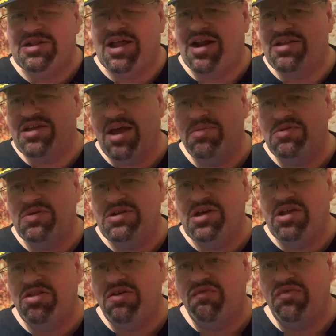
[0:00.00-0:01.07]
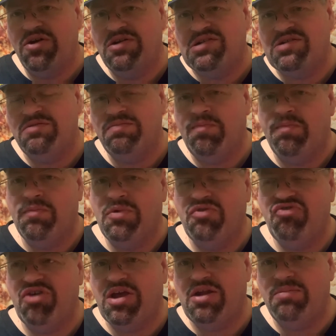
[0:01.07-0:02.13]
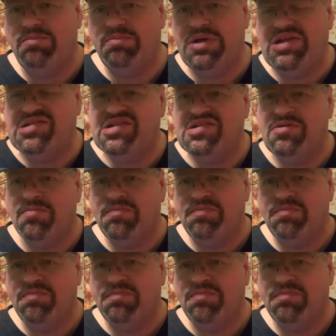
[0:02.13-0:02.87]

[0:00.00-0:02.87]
A lot of times when you get the frozen chicken pieces,